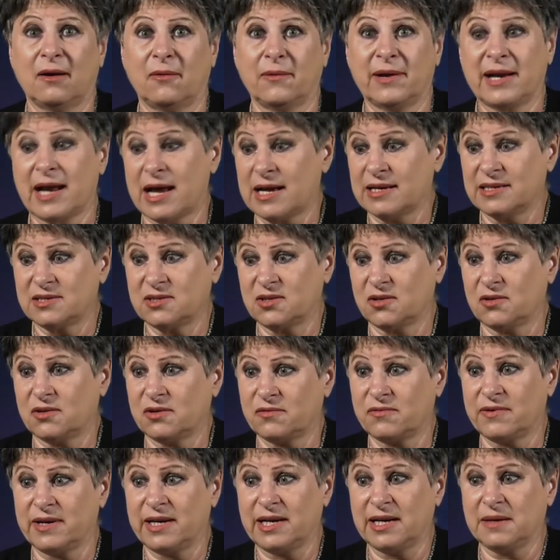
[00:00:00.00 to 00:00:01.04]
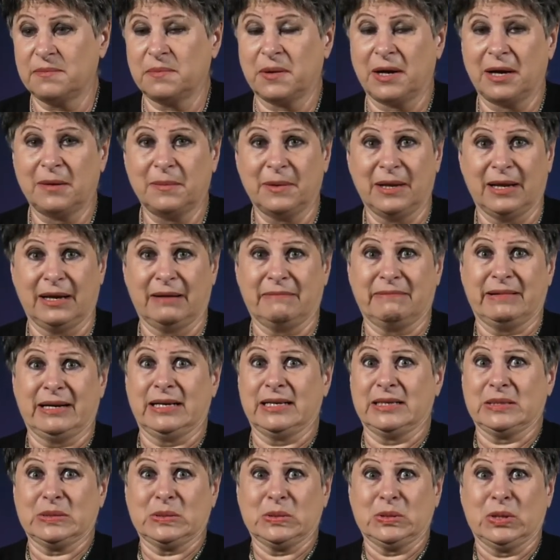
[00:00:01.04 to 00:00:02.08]
when I started reading Bible, I
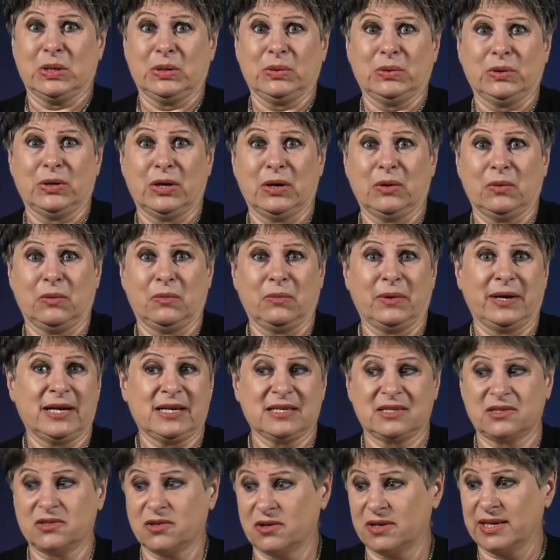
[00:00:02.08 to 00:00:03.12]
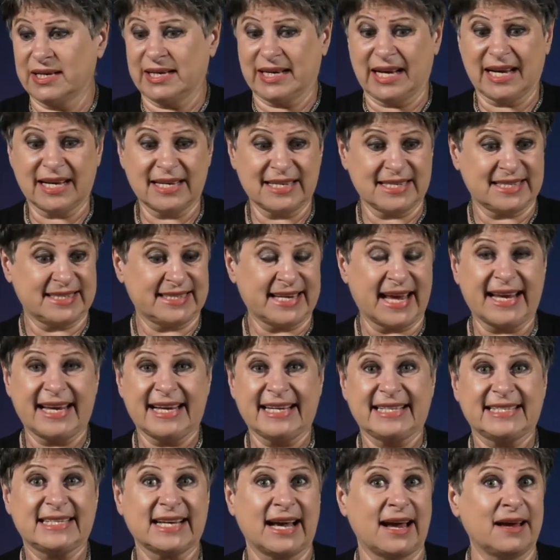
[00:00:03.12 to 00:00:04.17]
realized, no. When I started
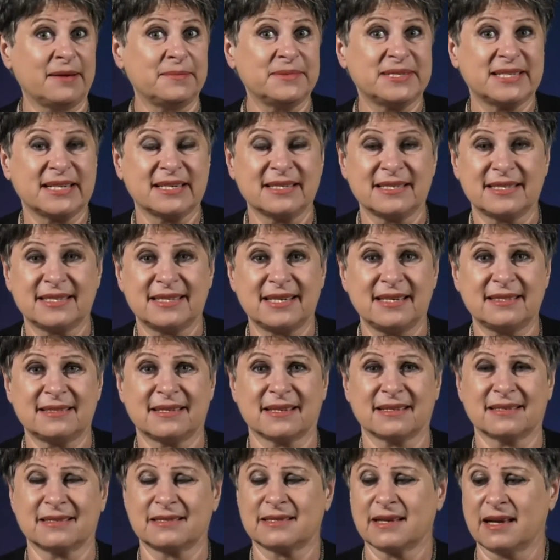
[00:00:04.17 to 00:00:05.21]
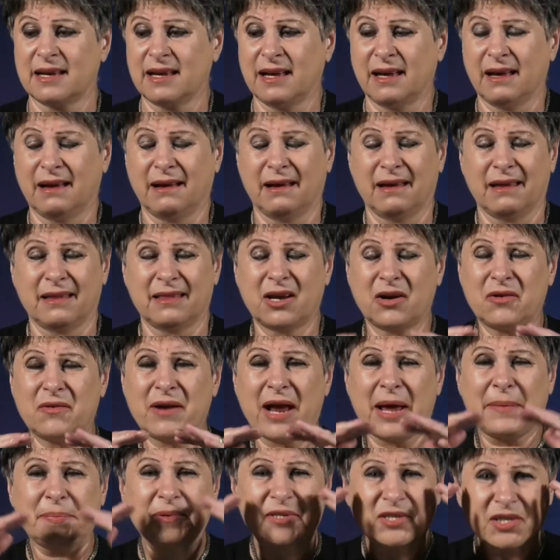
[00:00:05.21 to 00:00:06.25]
understanding times and seasons, the
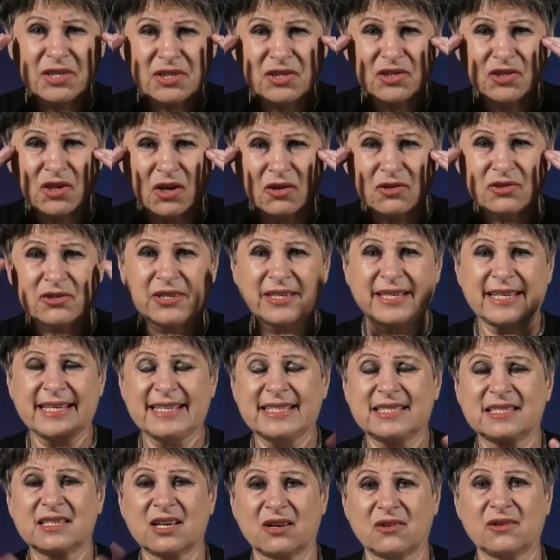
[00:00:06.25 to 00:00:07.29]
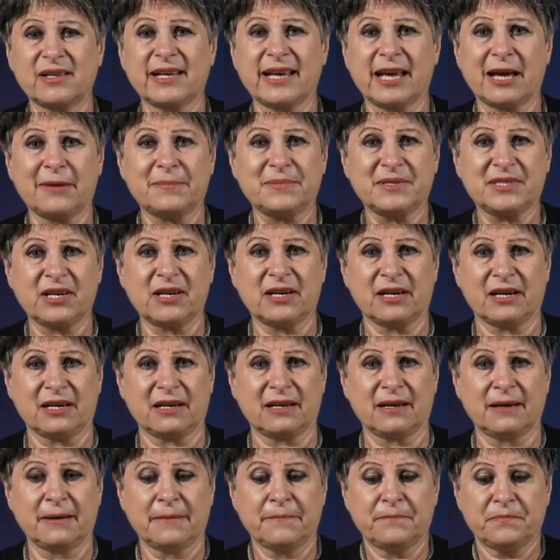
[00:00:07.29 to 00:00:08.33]
rapture doctrine is totally
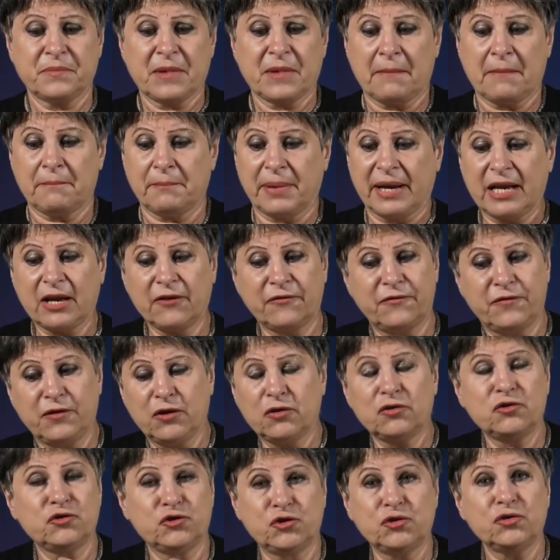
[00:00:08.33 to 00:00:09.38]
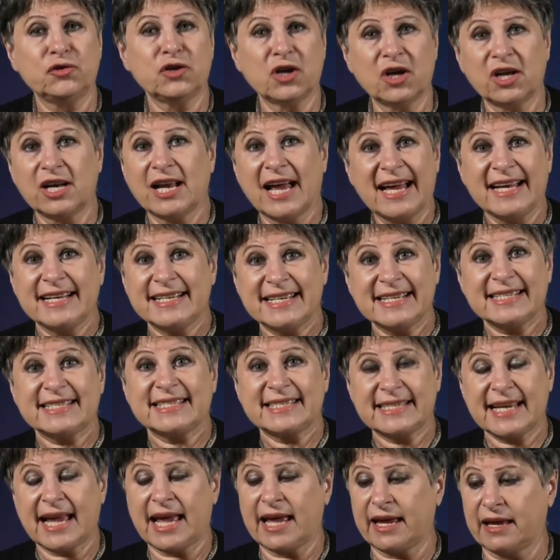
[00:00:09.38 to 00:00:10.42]
absurd. But if you do not
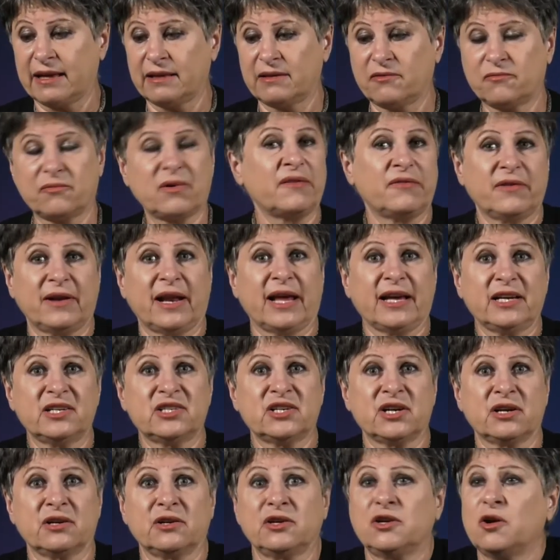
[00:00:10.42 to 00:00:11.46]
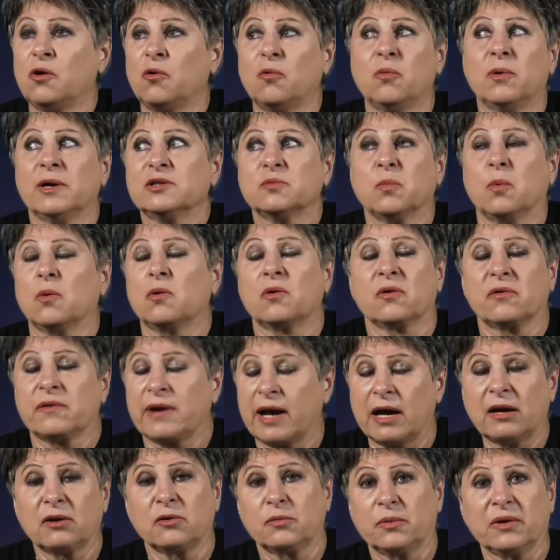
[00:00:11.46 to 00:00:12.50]
understand Revelation, you always walk
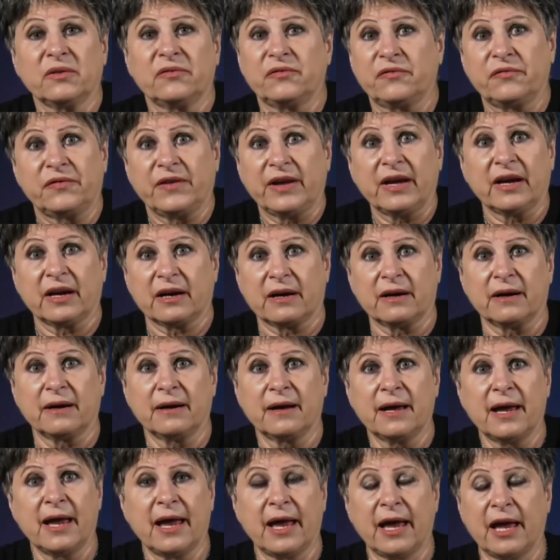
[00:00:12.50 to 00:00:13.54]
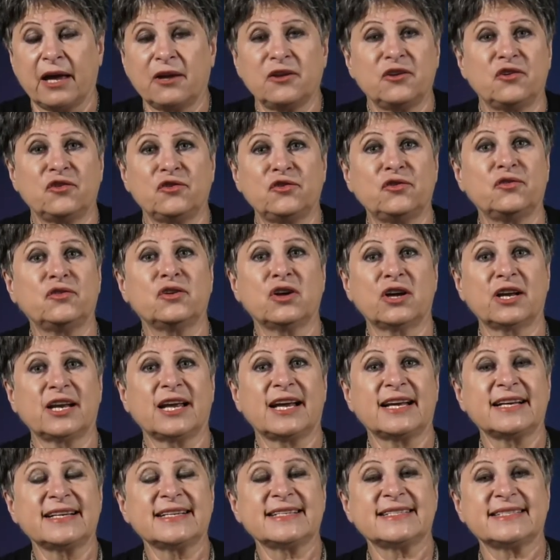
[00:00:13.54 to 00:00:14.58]
around with fear and you do not
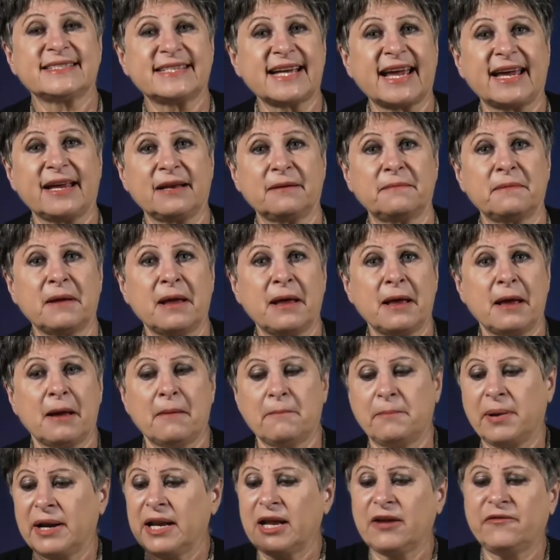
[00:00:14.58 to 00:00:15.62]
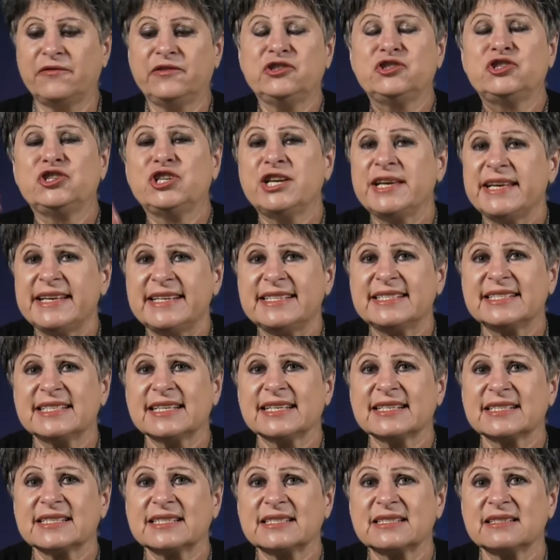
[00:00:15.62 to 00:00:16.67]
understand. But if
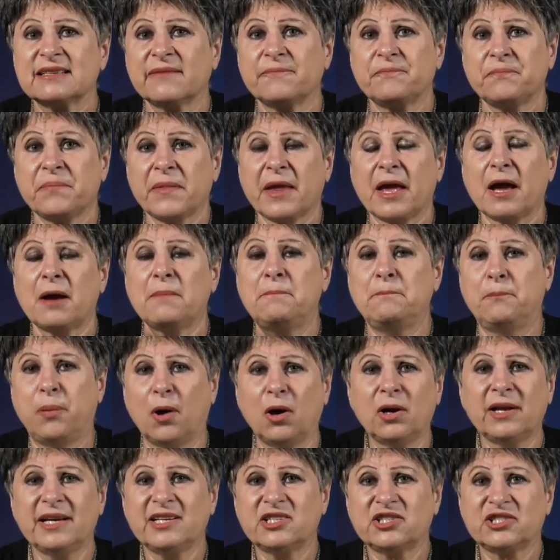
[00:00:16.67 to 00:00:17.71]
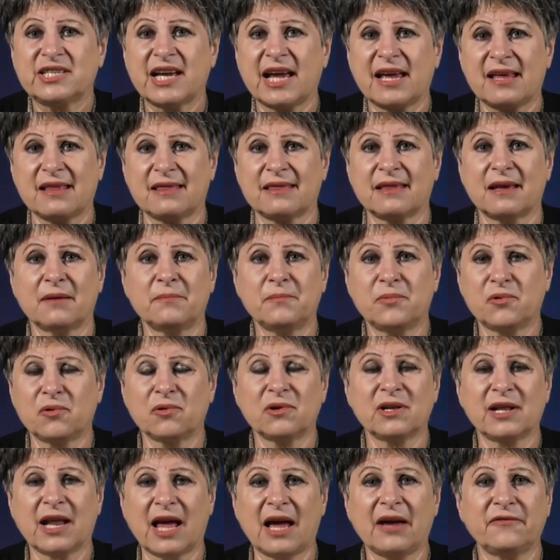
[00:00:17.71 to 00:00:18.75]
Jesus abolished death and
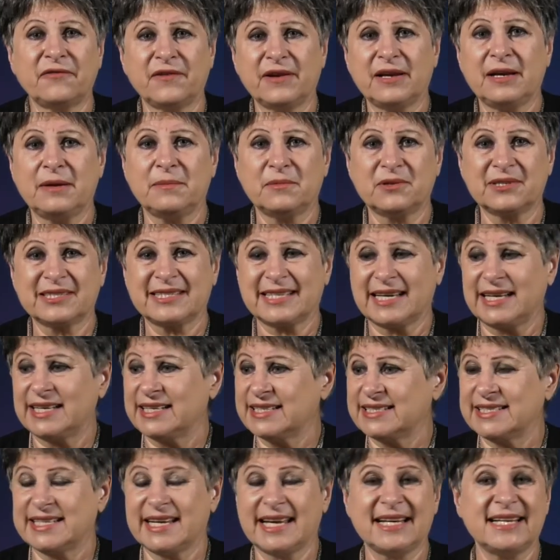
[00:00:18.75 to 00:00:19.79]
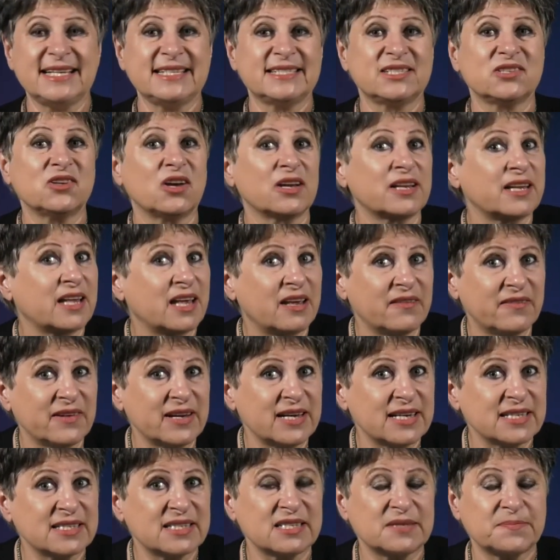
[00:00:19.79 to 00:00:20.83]
brought life and immortality, and he's not given
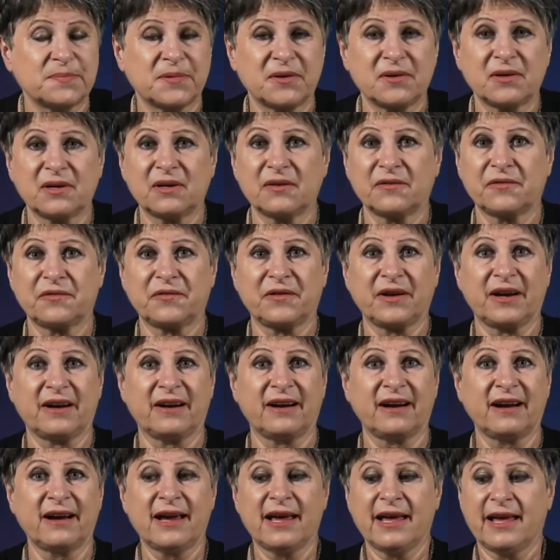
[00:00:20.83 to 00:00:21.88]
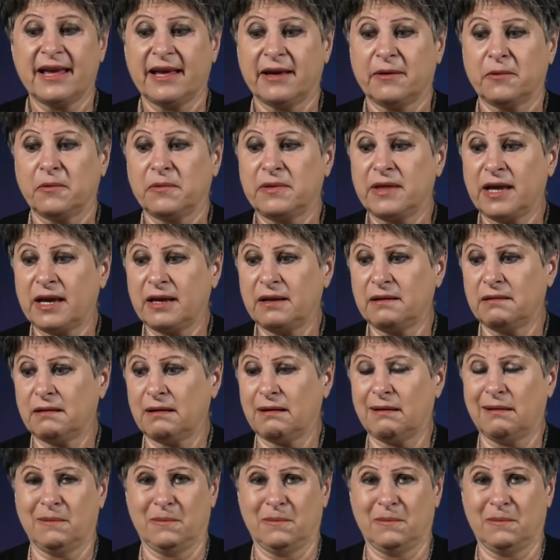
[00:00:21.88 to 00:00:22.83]
us a spirit of fear, then